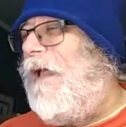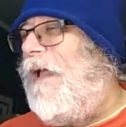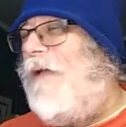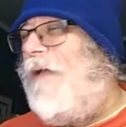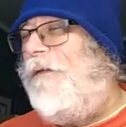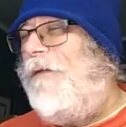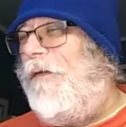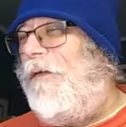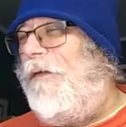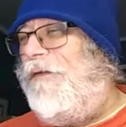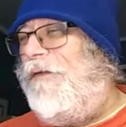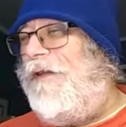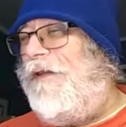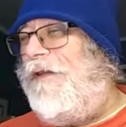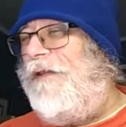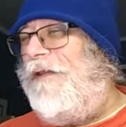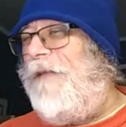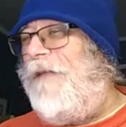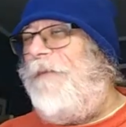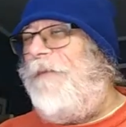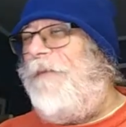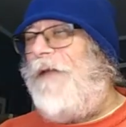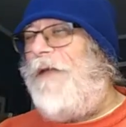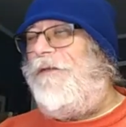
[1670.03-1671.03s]
So she
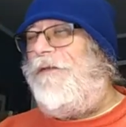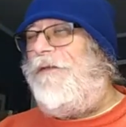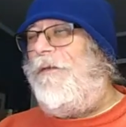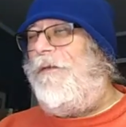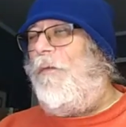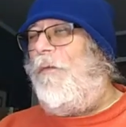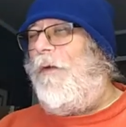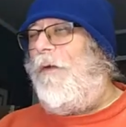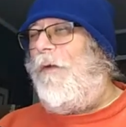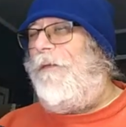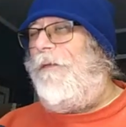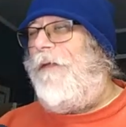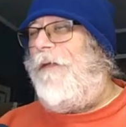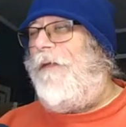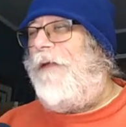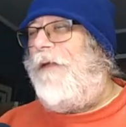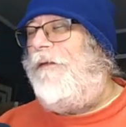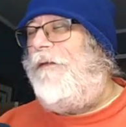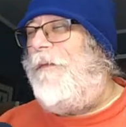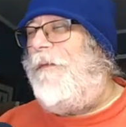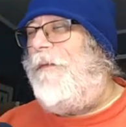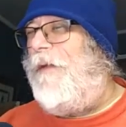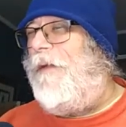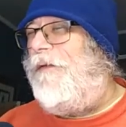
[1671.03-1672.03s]
did mention one thing.
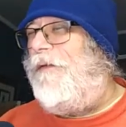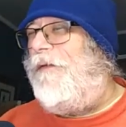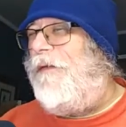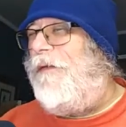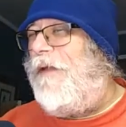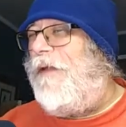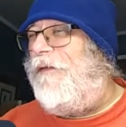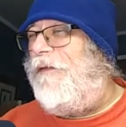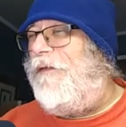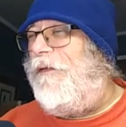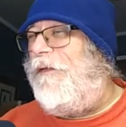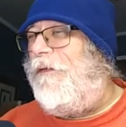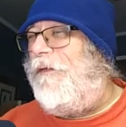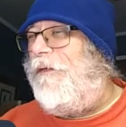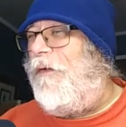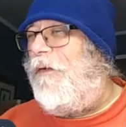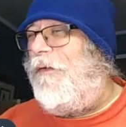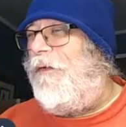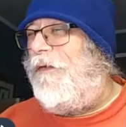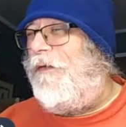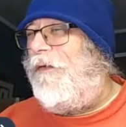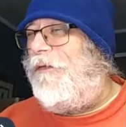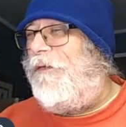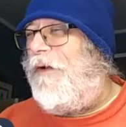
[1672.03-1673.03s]
She mentioned that she
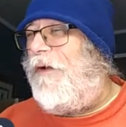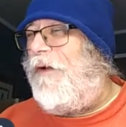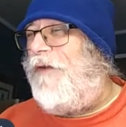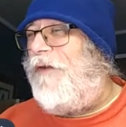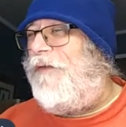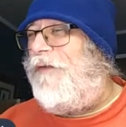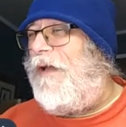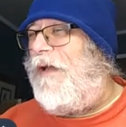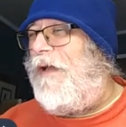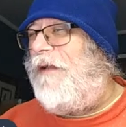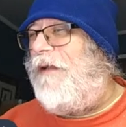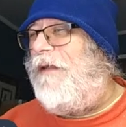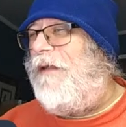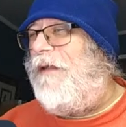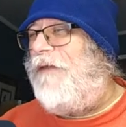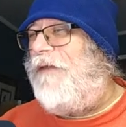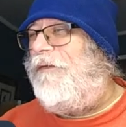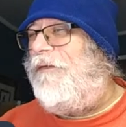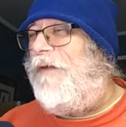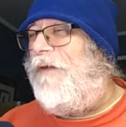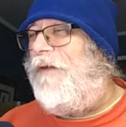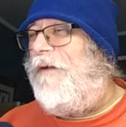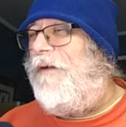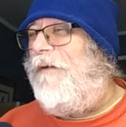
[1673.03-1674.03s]
sold the Star Trek Next
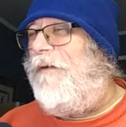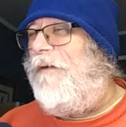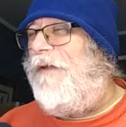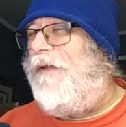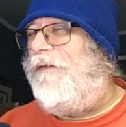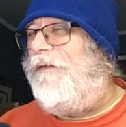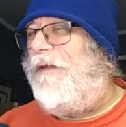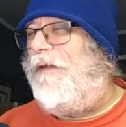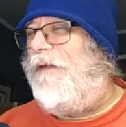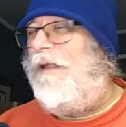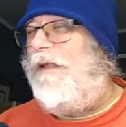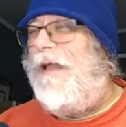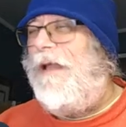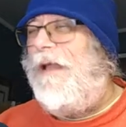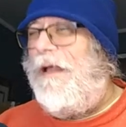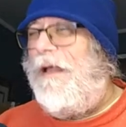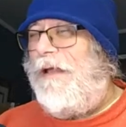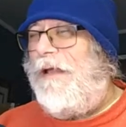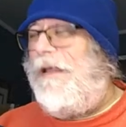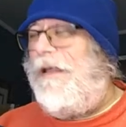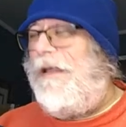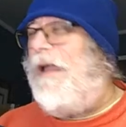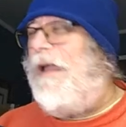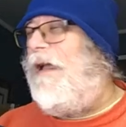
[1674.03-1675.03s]
Generation.
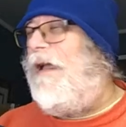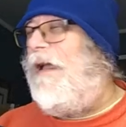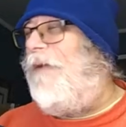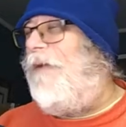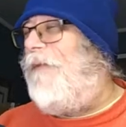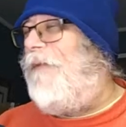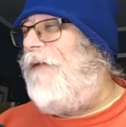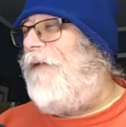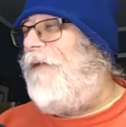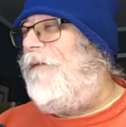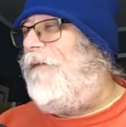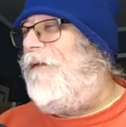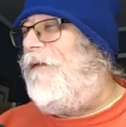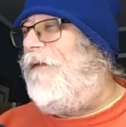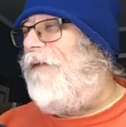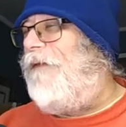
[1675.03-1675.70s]
Yeah, that's because